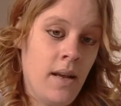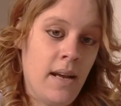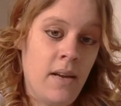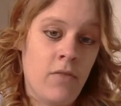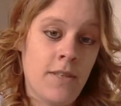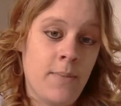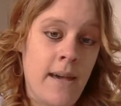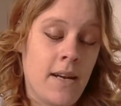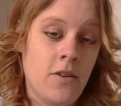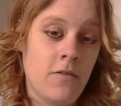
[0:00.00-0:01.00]
in
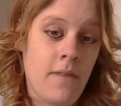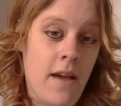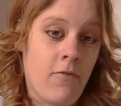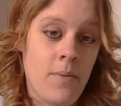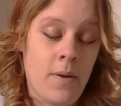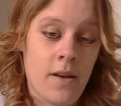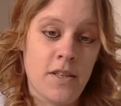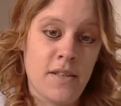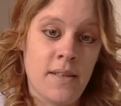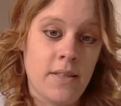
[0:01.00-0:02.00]
respect of every
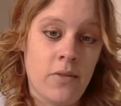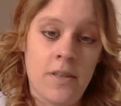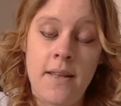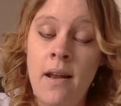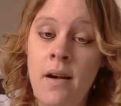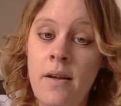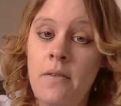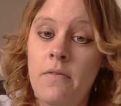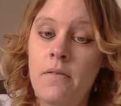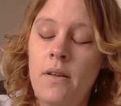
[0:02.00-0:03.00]
person that's lost their life,